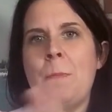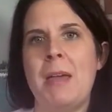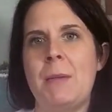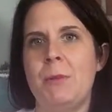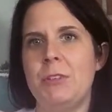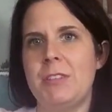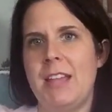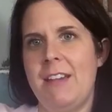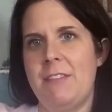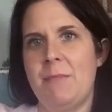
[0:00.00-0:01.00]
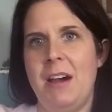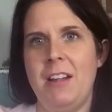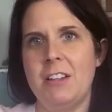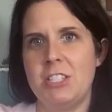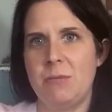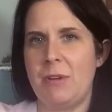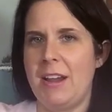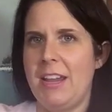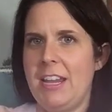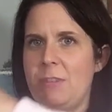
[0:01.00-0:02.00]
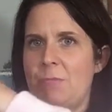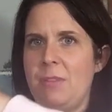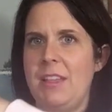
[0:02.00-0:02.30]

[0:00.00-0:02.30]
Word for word: Mammals, they have the biology brain